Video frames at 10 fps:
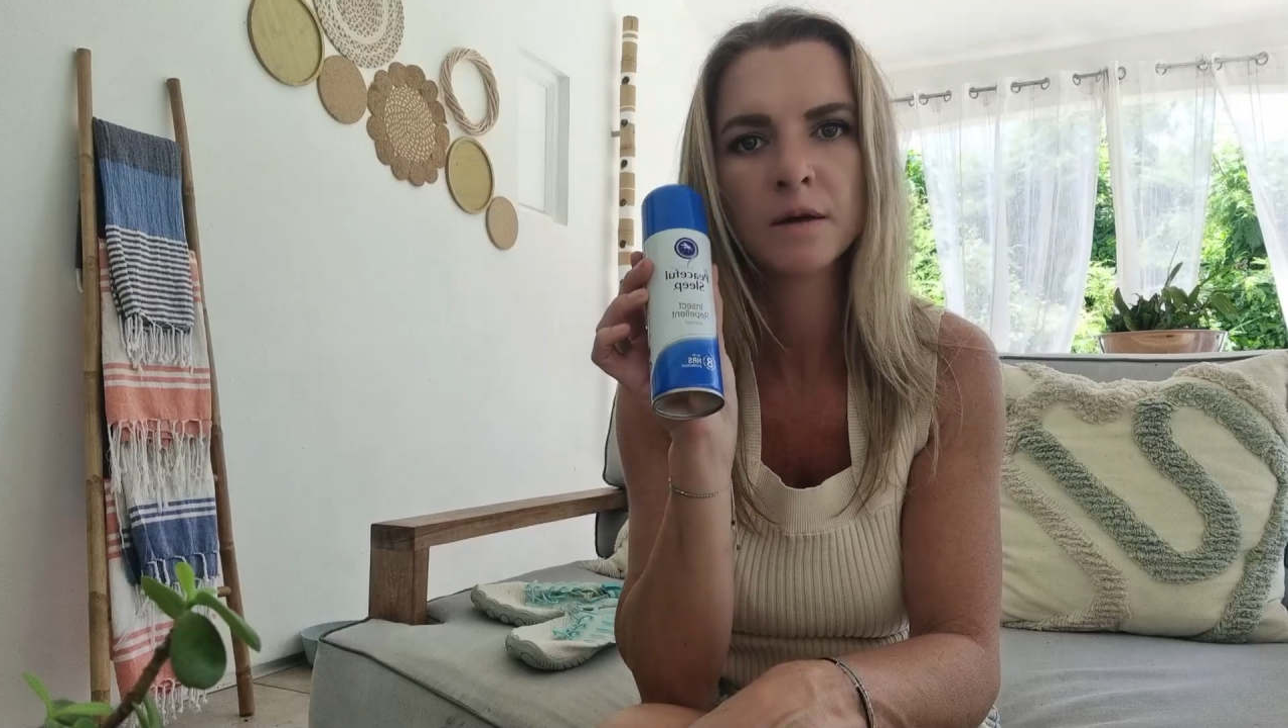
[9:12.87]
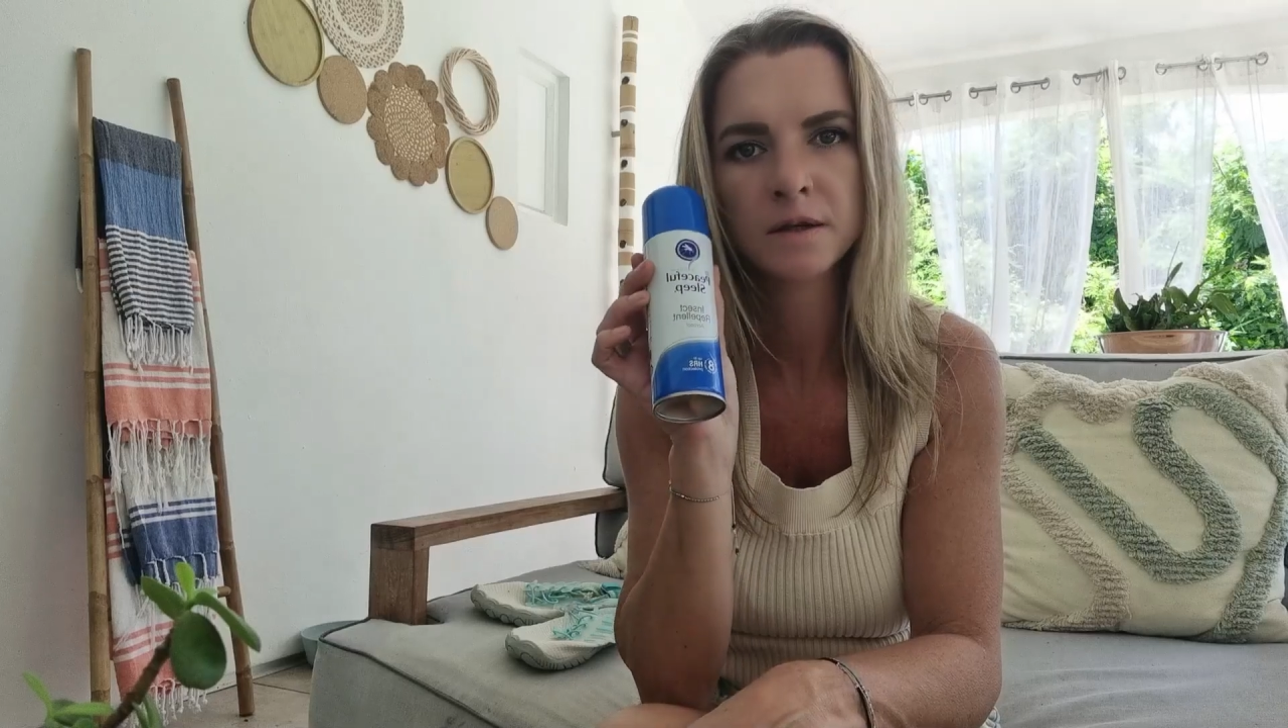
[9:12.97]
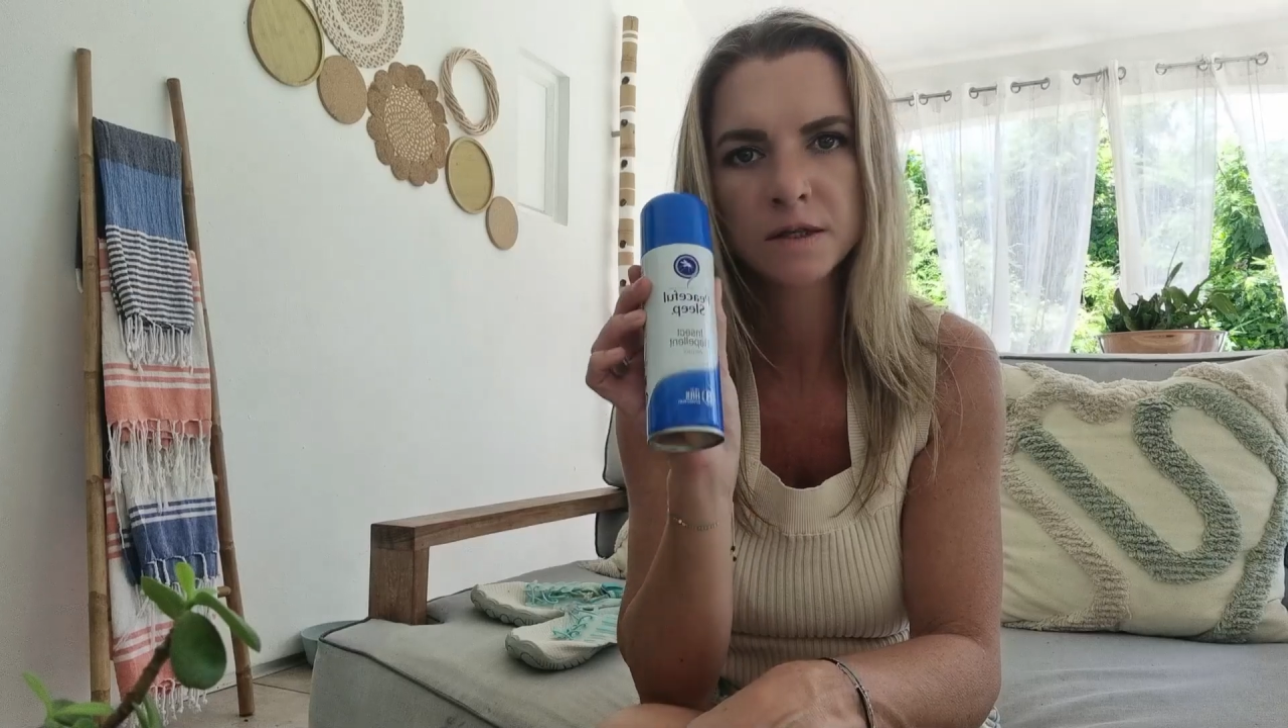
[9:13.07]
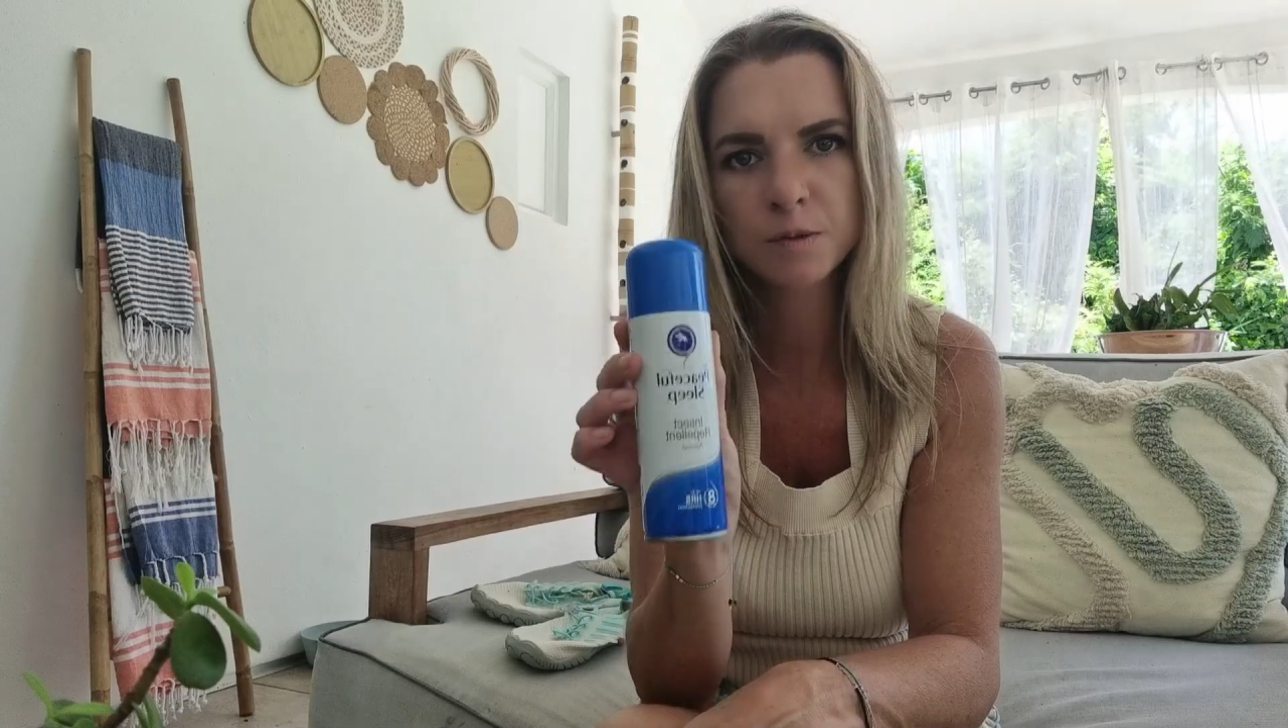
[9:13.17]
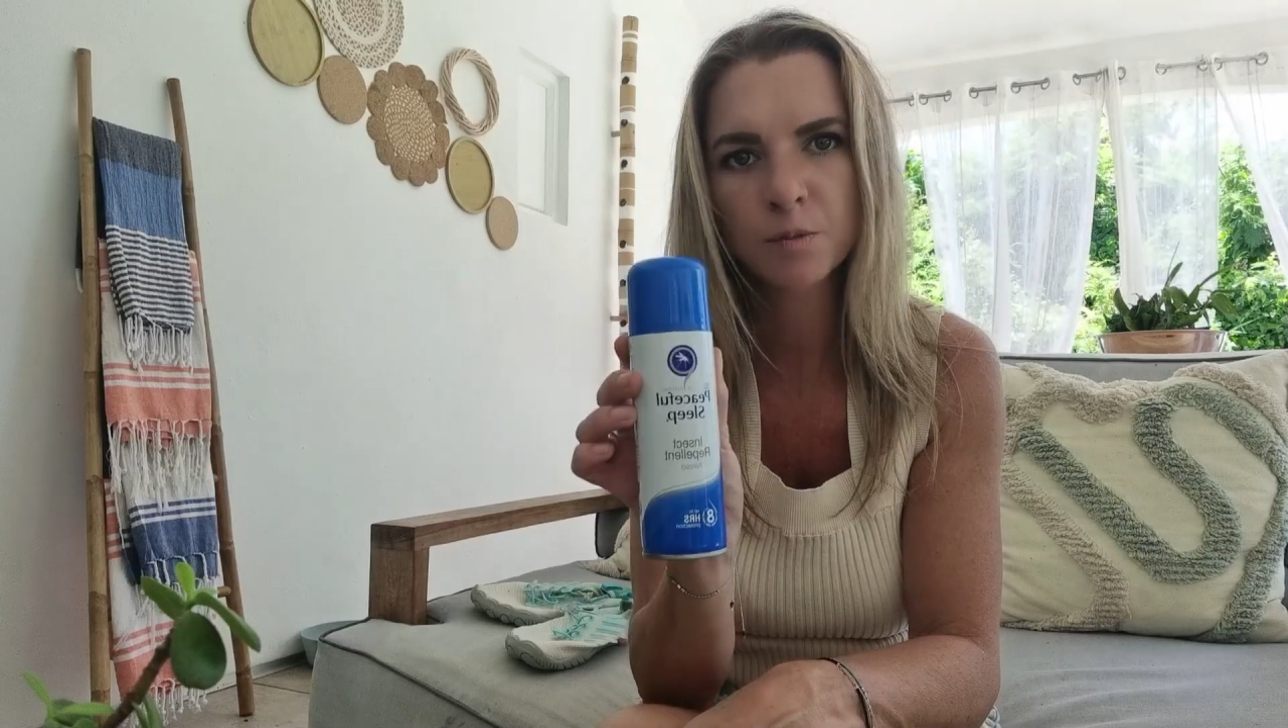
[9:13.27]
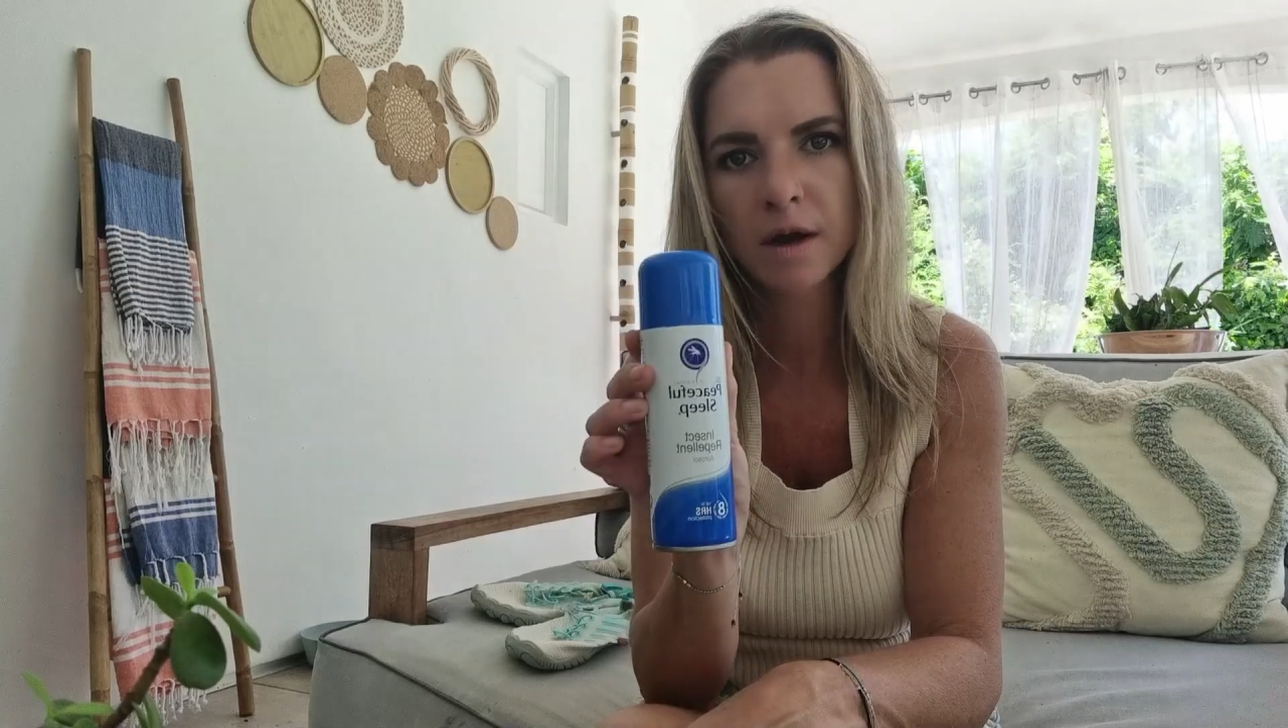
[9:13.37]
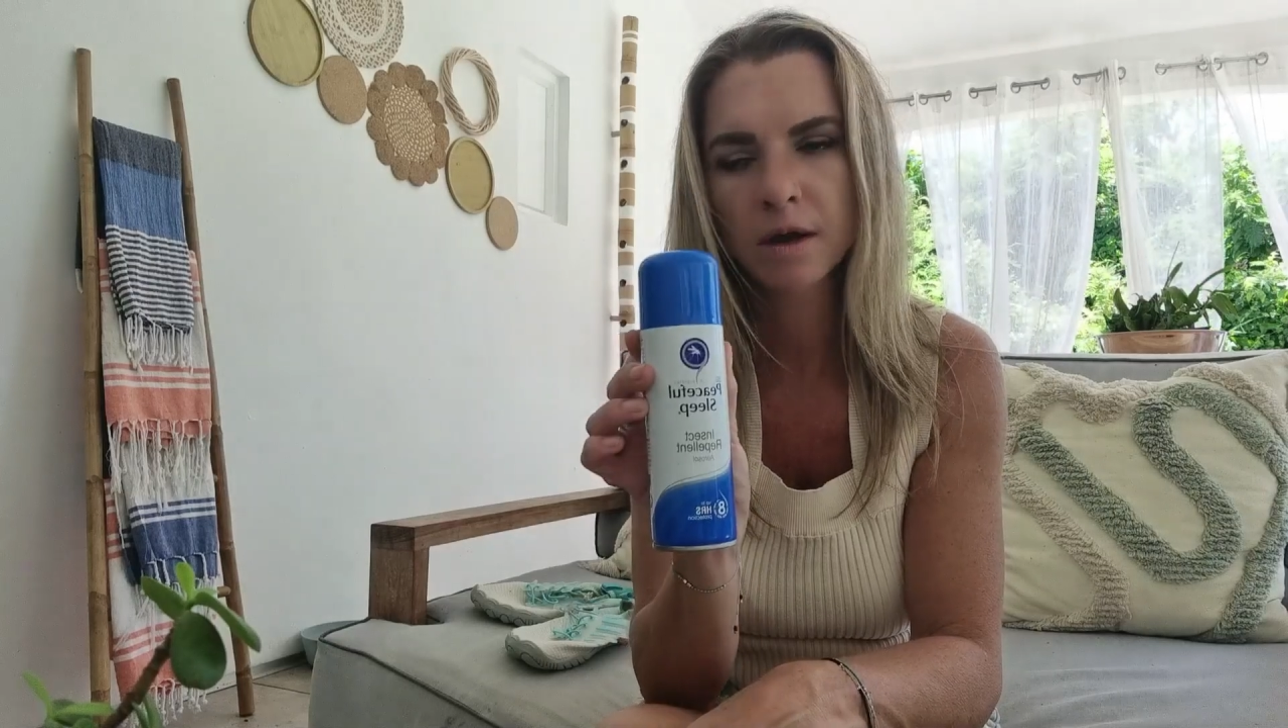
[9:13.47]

spray